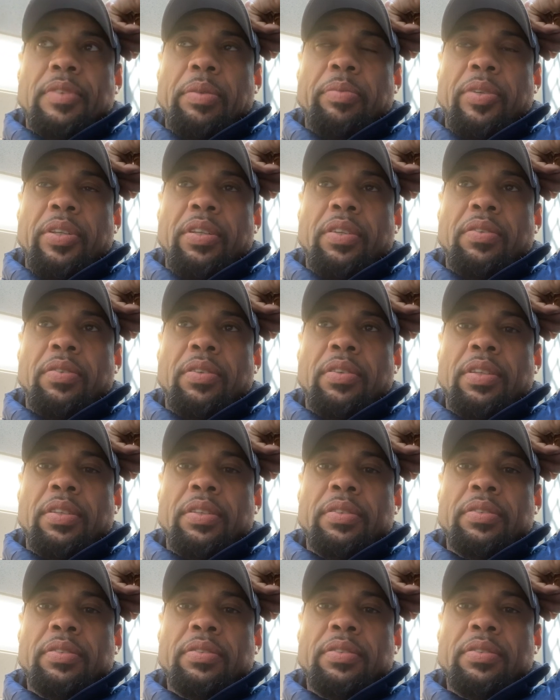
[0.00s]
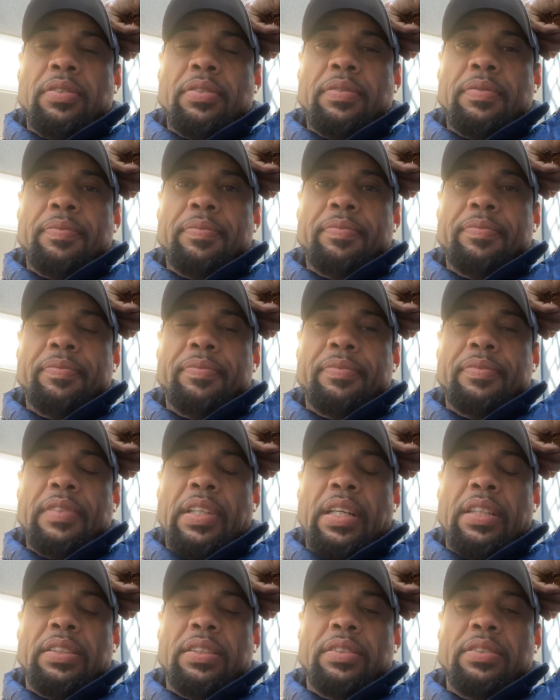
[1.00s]
Marine Corps, and
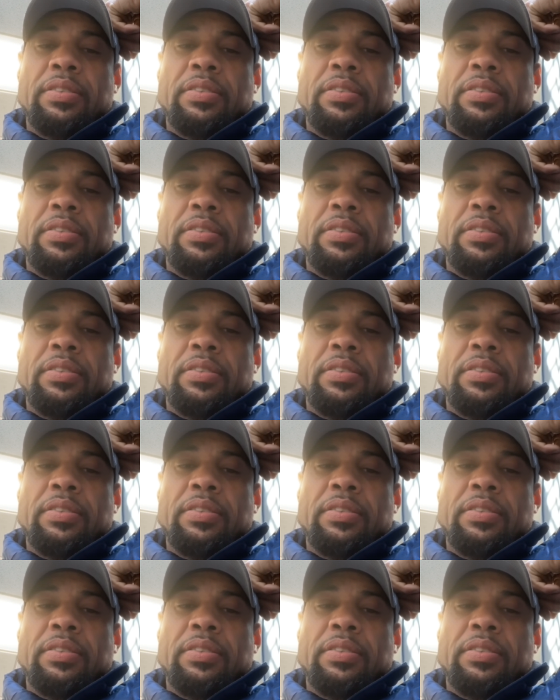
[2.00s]
I